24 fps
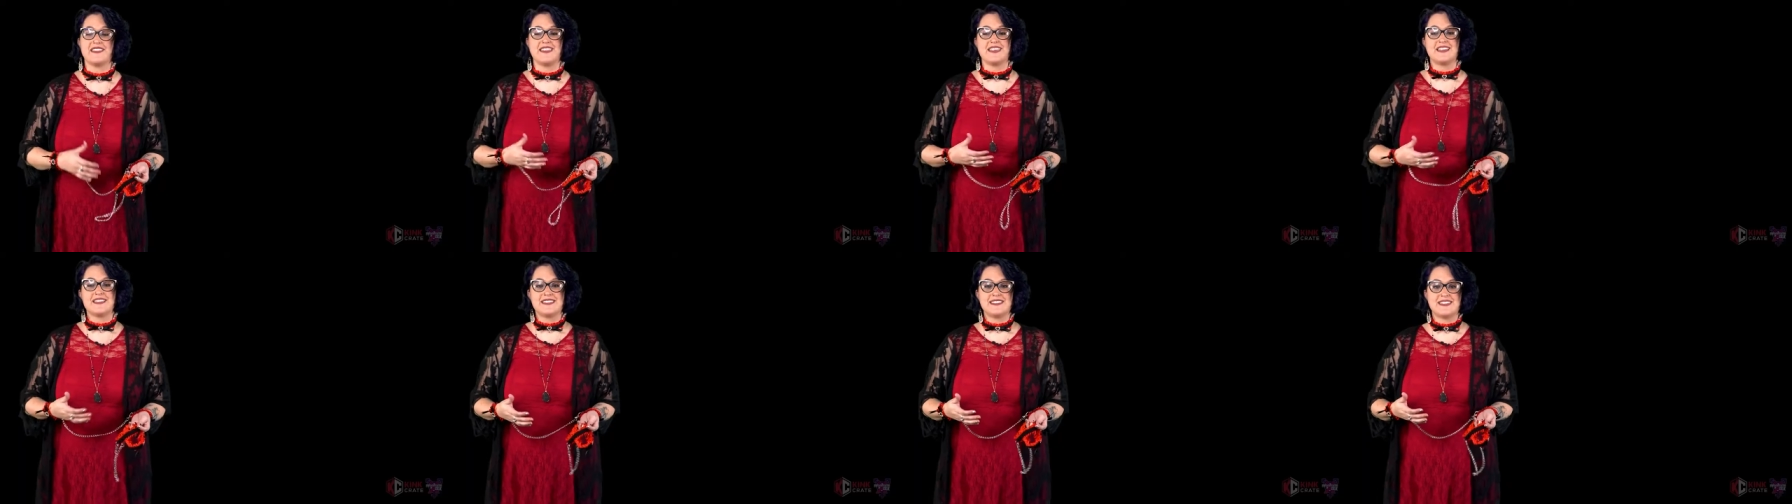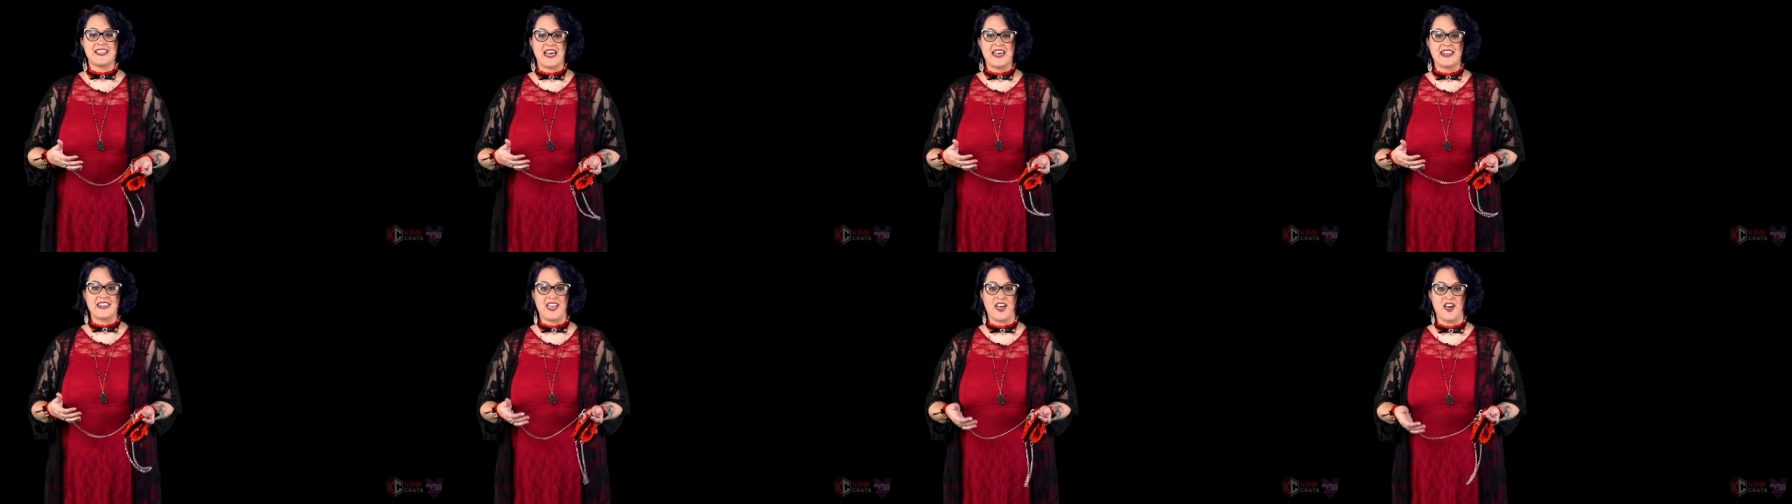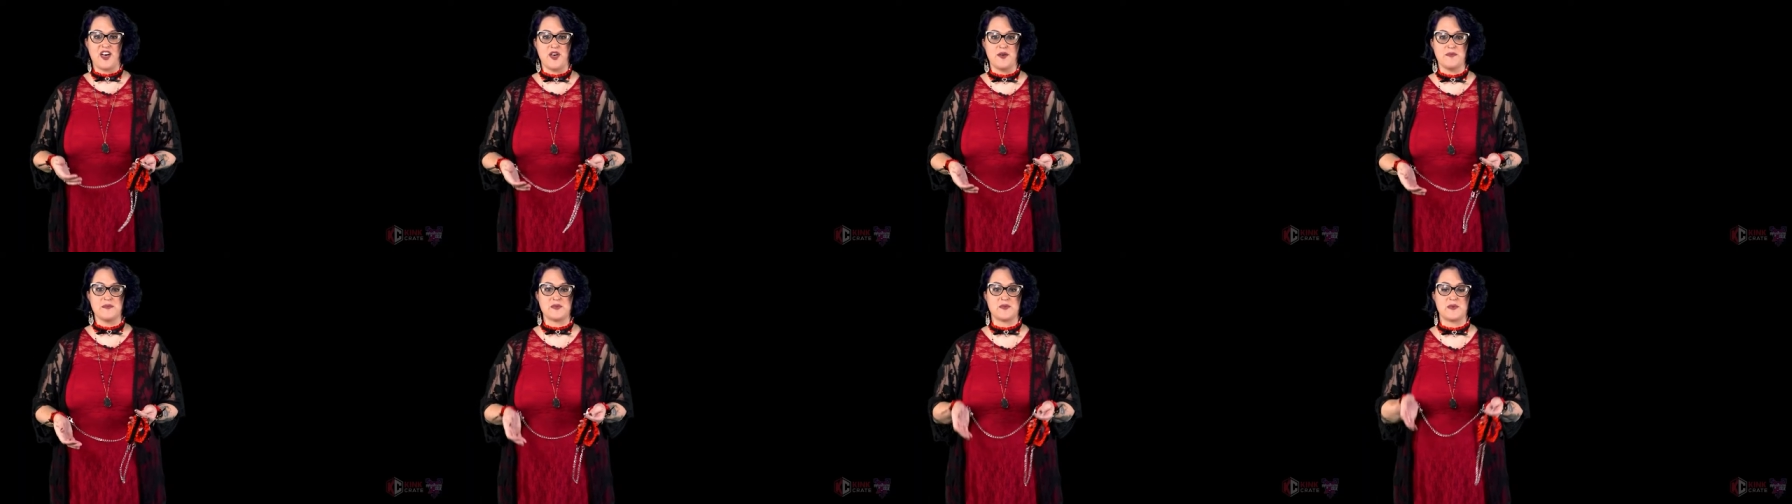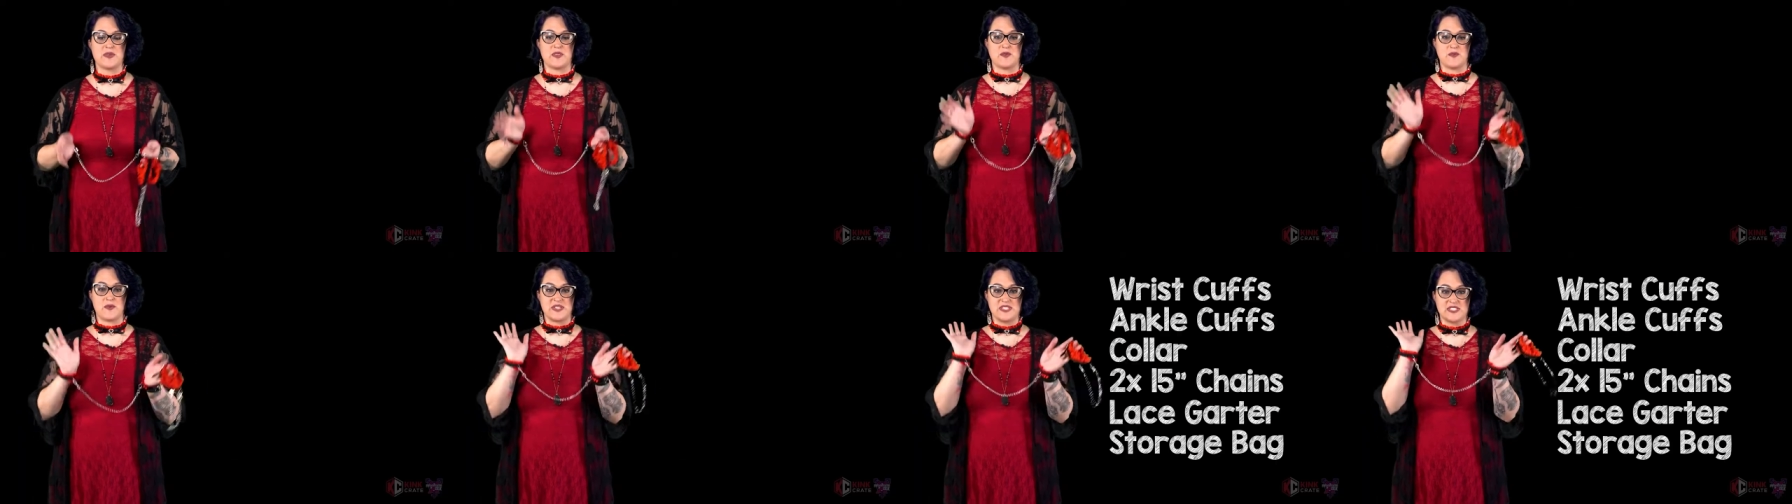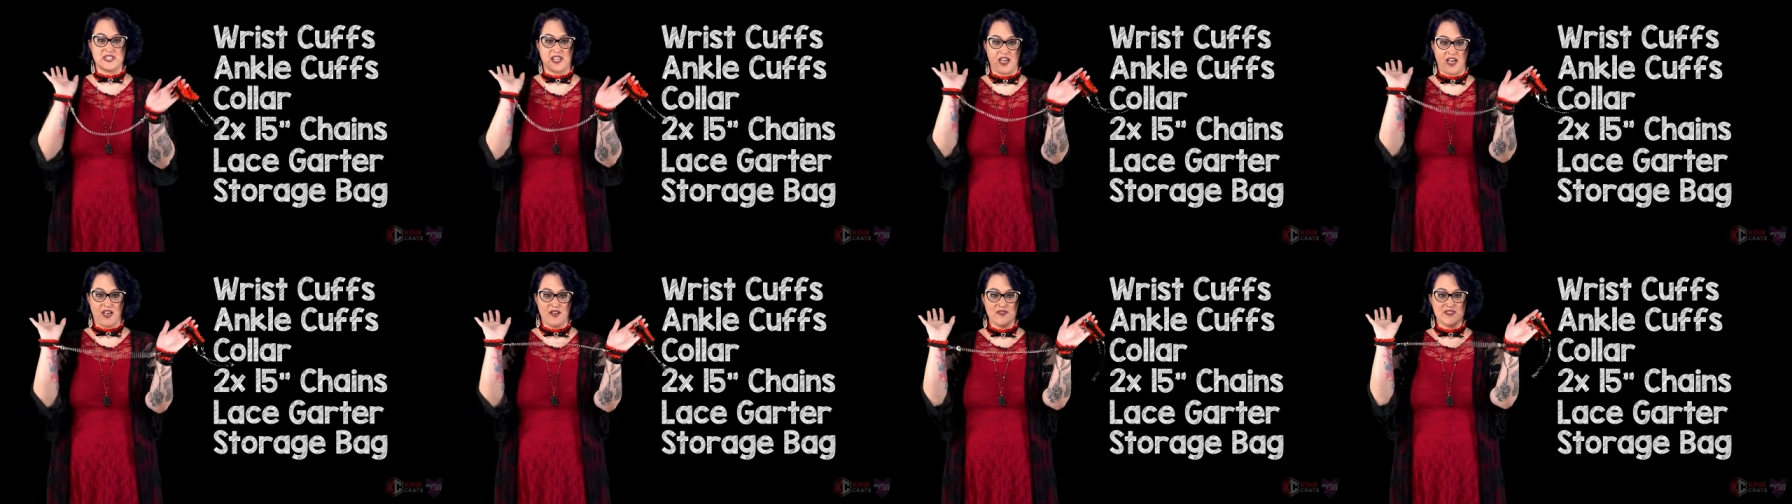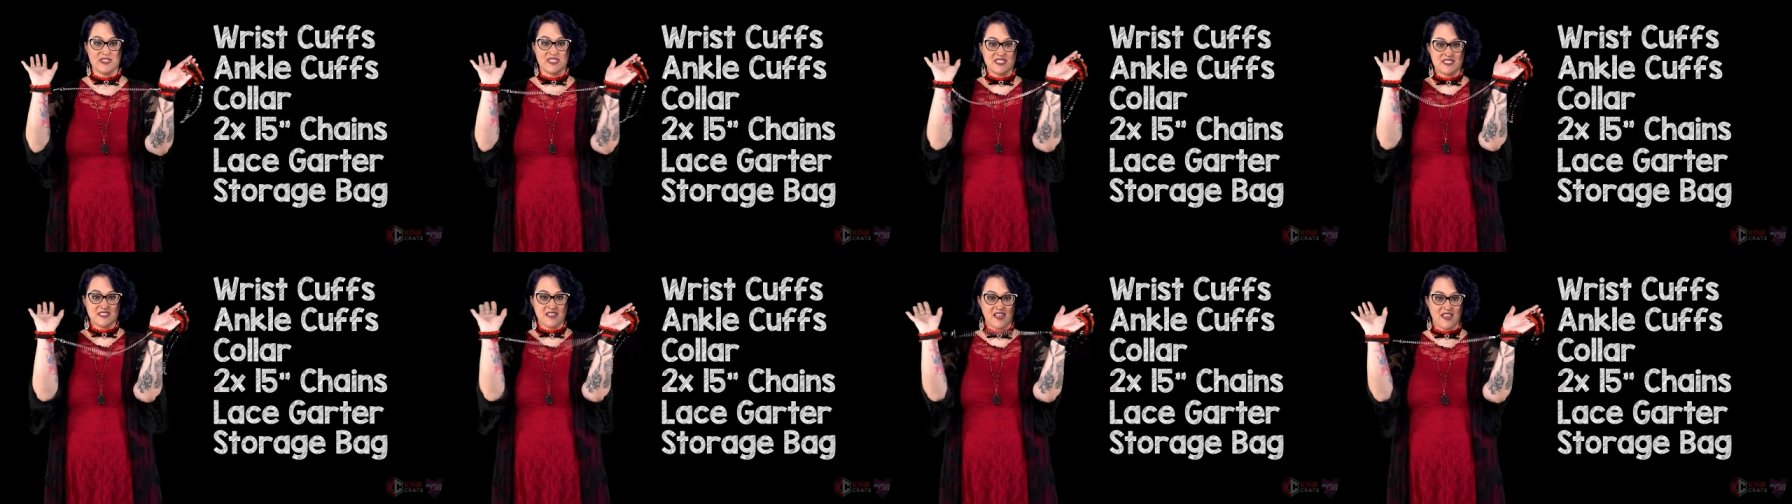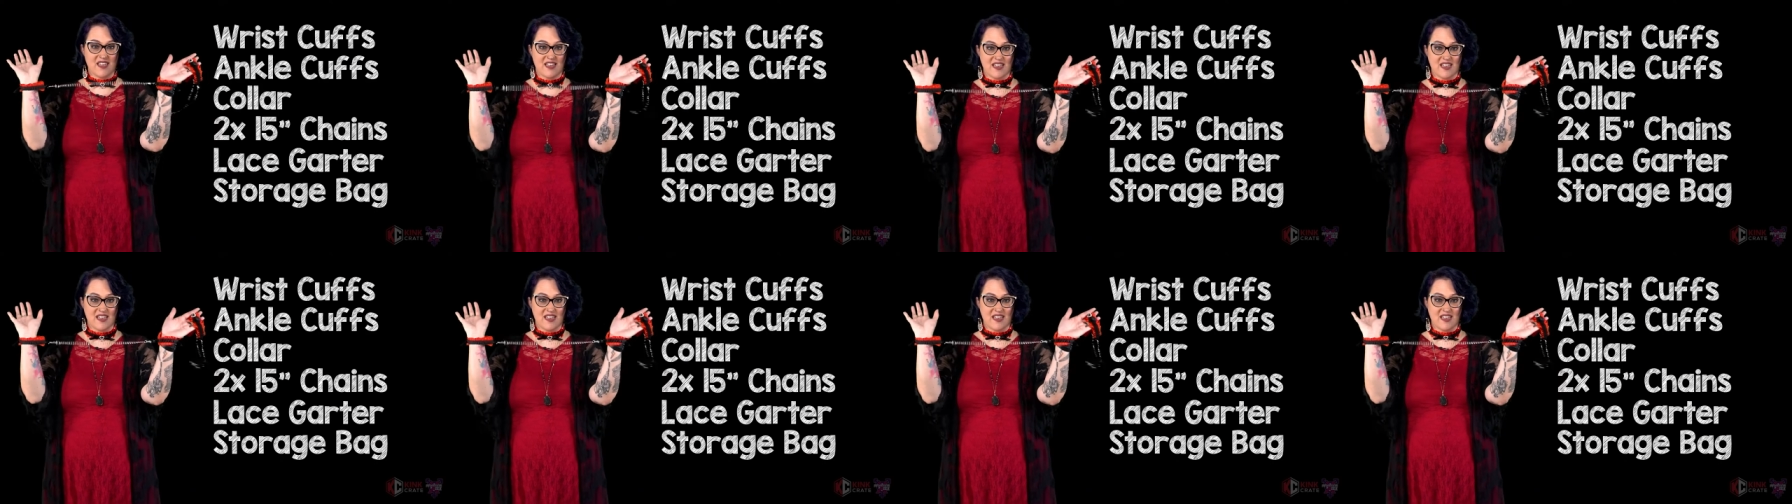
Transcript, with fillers: This set comes with wrist cuffs,